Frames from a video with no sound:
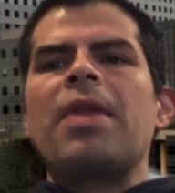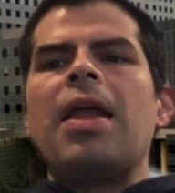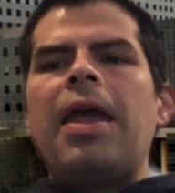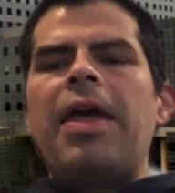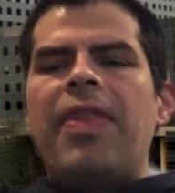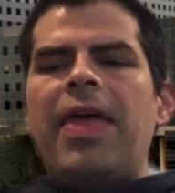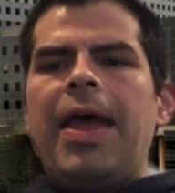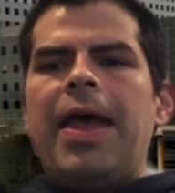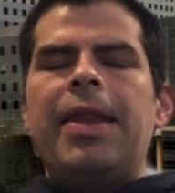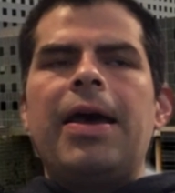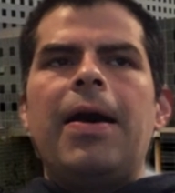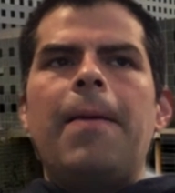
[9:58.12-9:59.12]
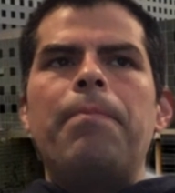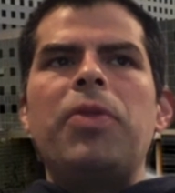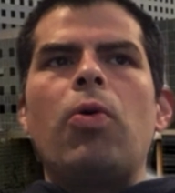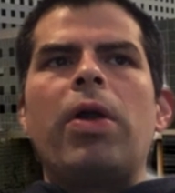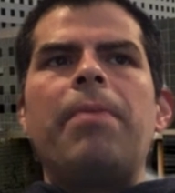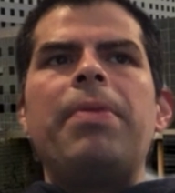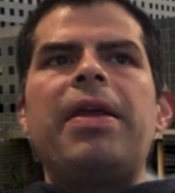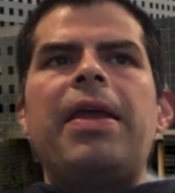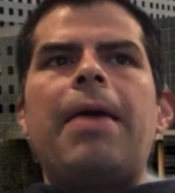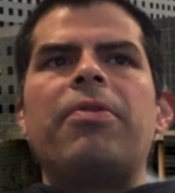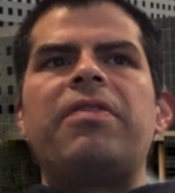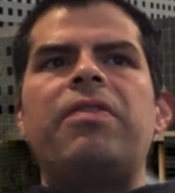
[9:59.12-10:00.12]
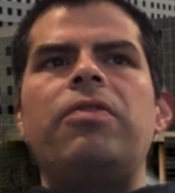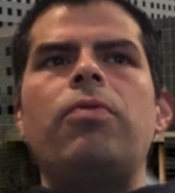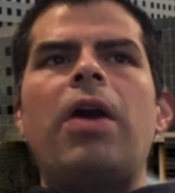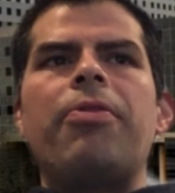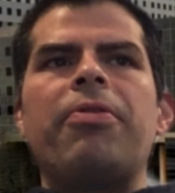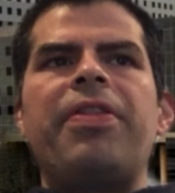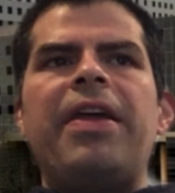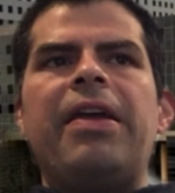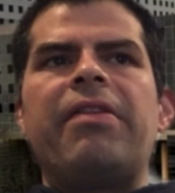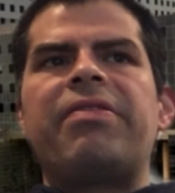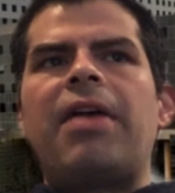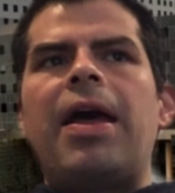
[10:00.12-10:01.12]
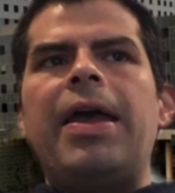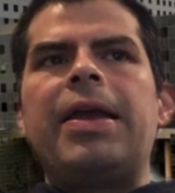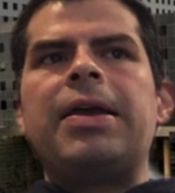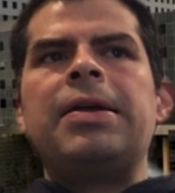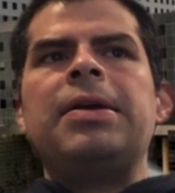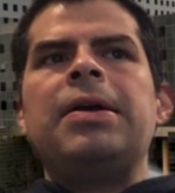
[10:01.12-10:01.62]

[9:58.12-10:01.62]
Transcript: And then you want to be able to do other things like